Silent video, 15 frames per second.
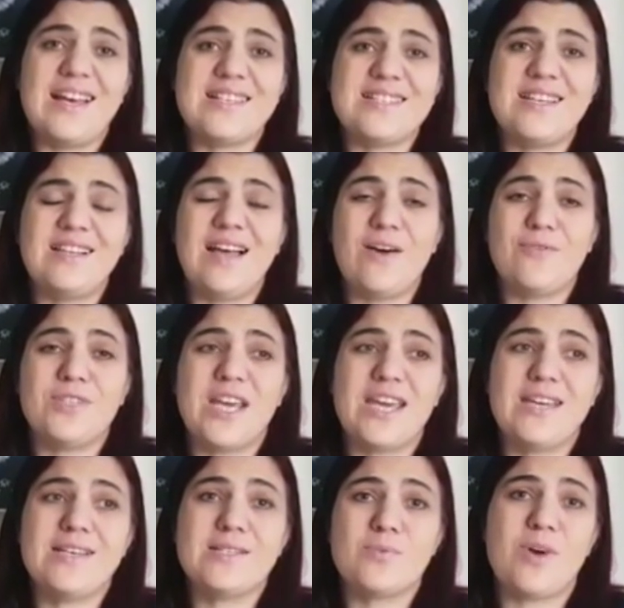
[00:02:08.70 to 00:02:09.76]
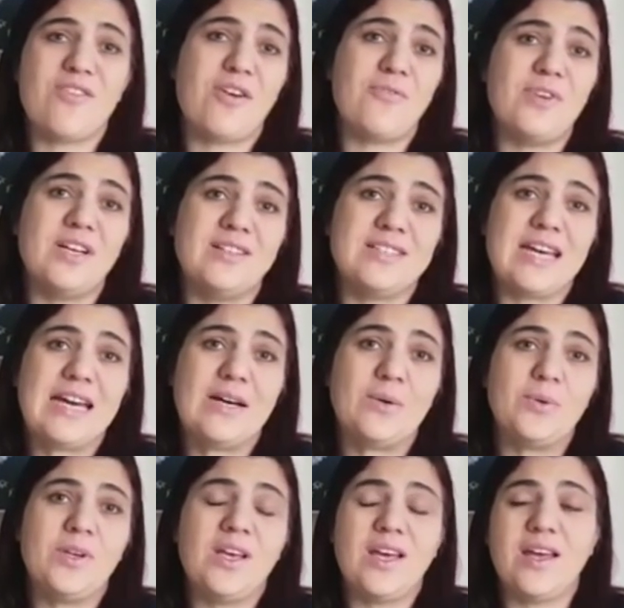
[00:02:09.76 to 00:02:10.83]
I still have days where I feel
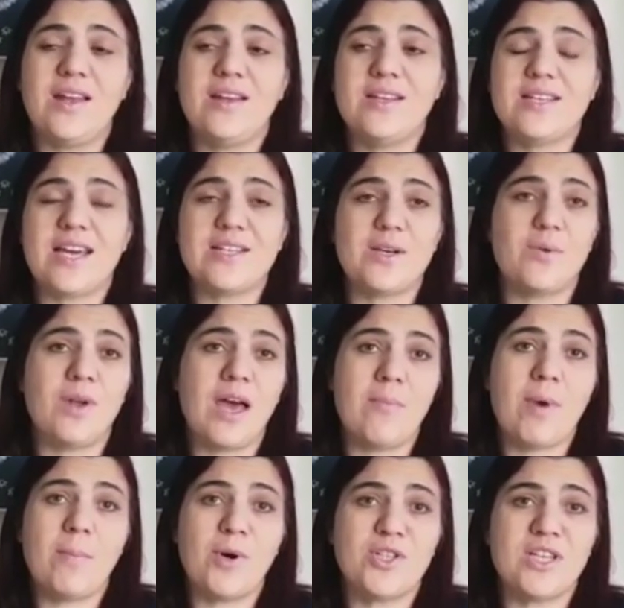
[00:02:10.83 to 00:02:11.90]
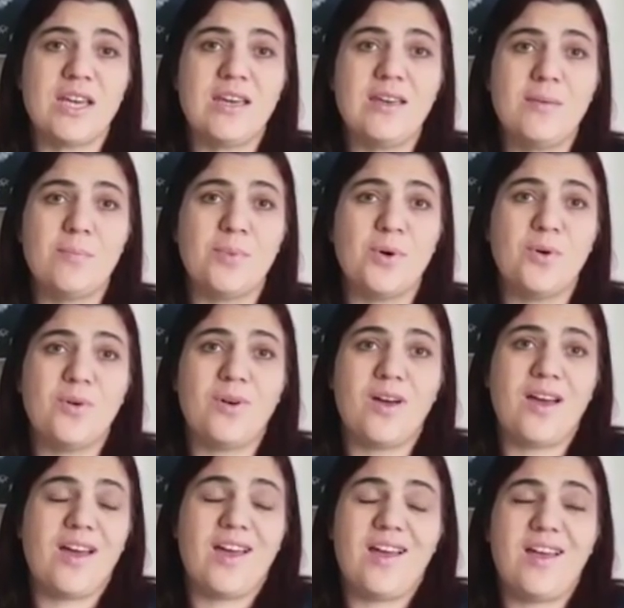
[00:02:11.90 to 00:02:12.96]
down and I don't like my body, but
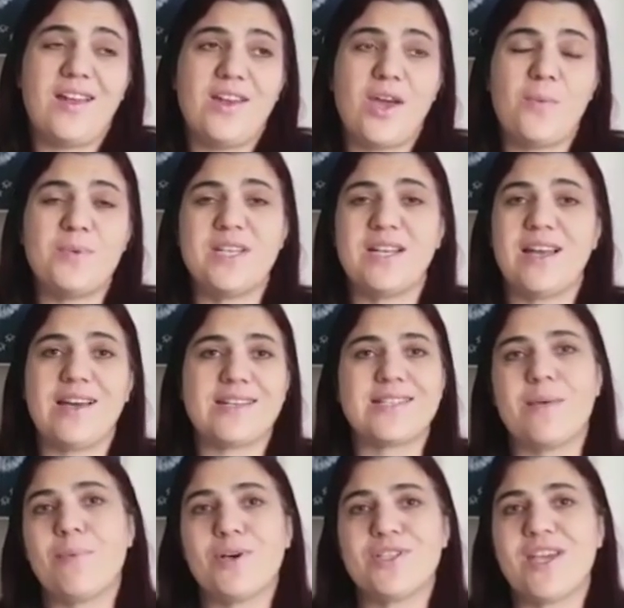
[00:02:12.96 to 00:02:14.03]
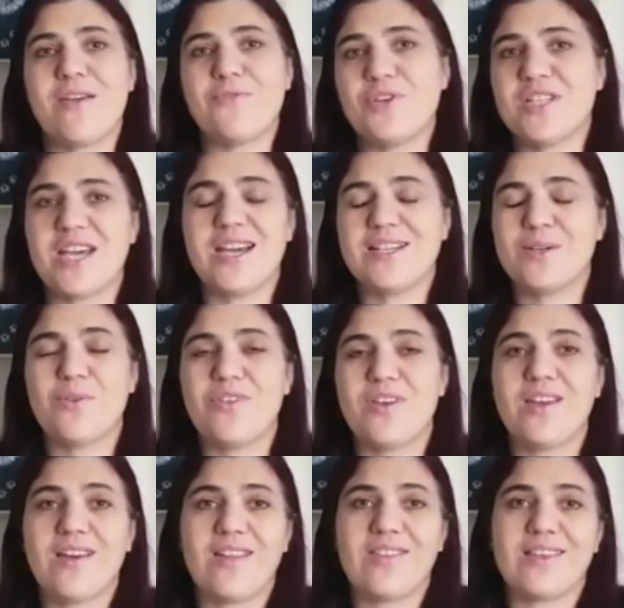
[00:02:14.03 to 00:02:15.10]
nobody likes their body every day, I don't
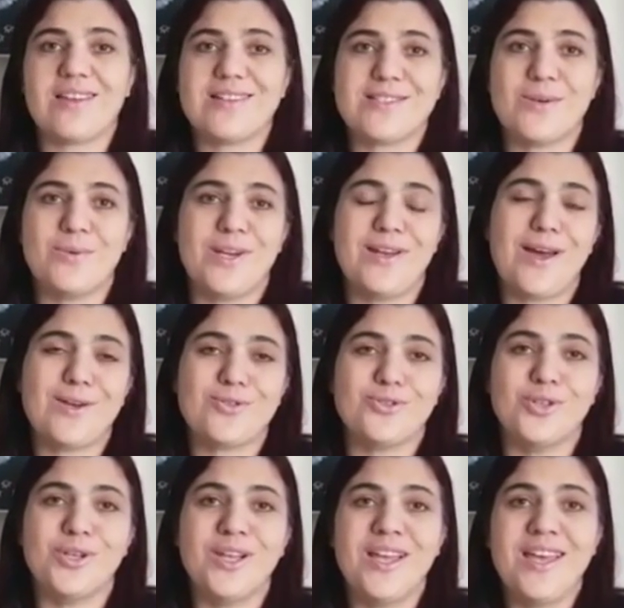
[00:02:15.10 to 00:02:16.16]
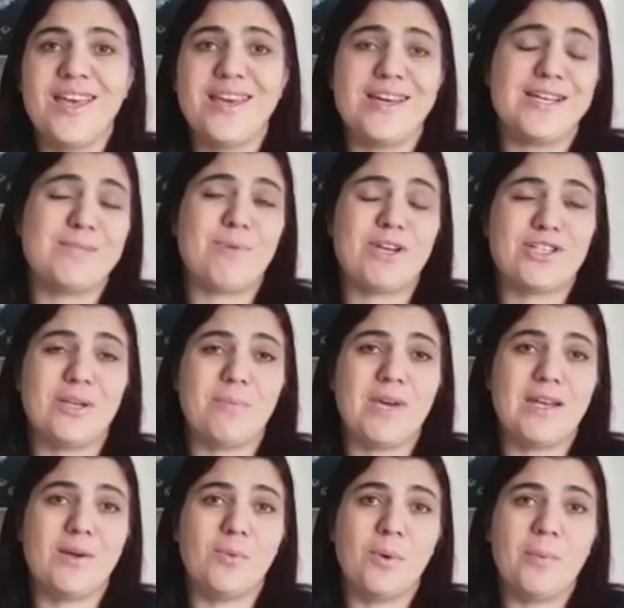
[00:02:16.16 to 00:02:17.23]
think. I think that's only natural, especially
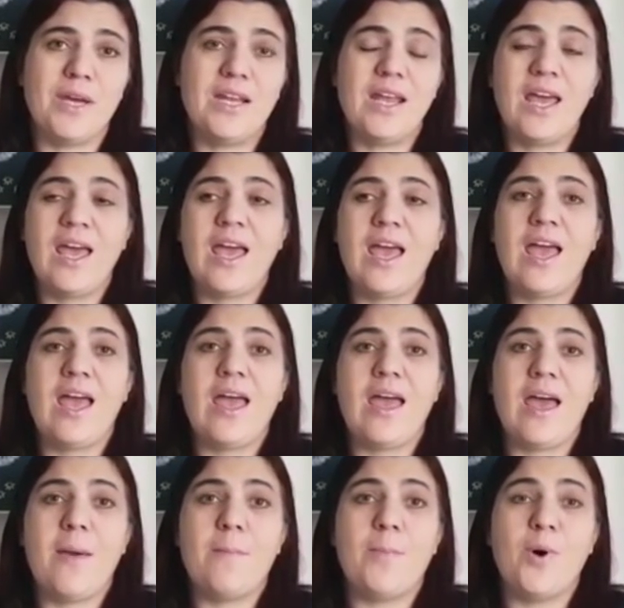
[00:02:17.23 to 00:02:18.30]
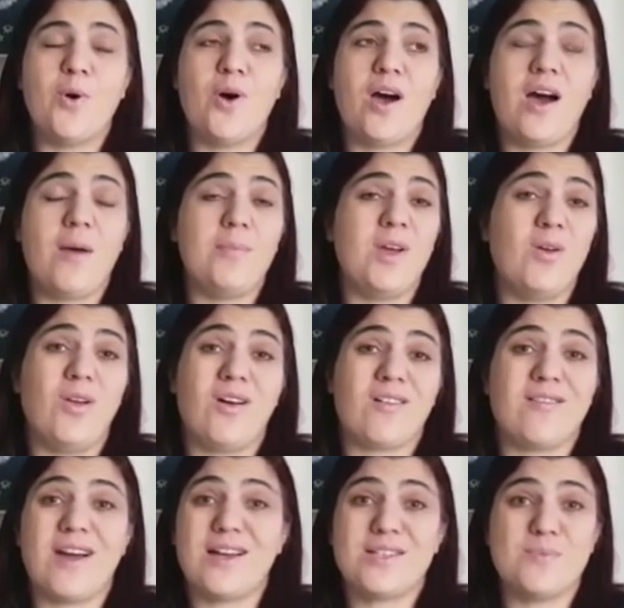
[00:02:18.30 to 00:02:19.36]
being a woman. But I'm no
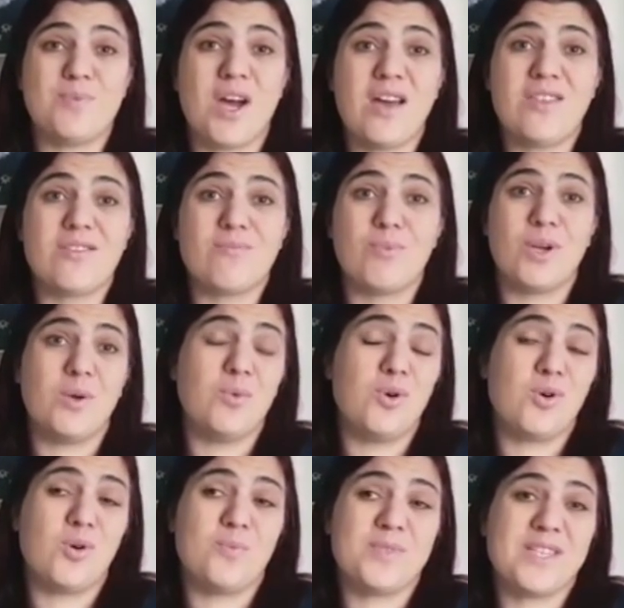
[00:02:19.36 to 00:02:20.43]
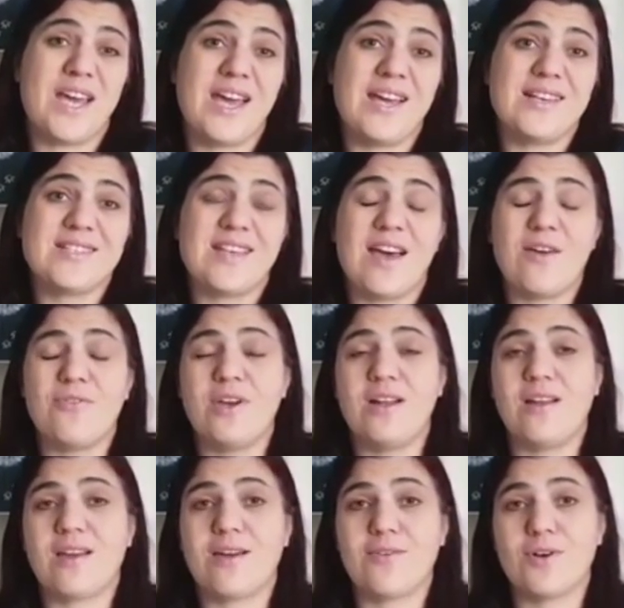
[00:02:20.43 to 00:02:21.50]
longer out of breath when I walk upstairs. I
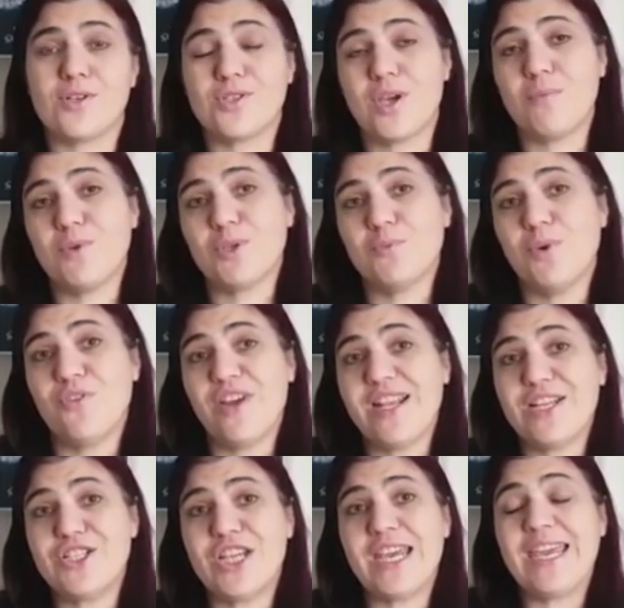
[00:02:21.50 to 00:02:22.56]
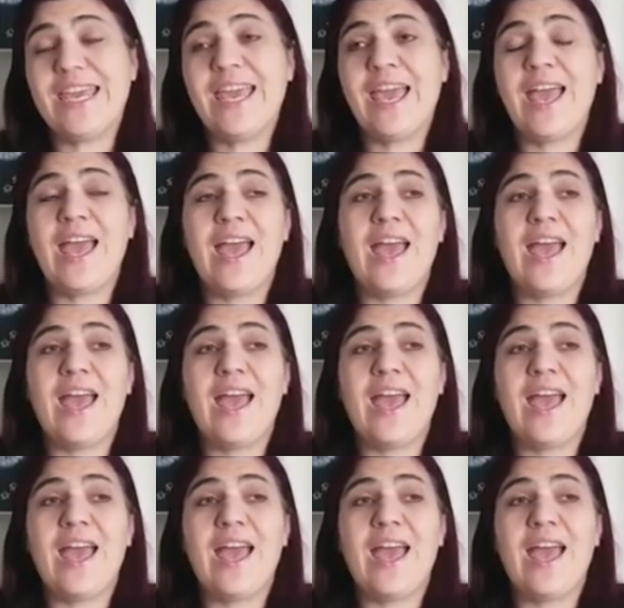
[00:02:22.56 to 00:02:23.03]
feel like I've got so much more energy.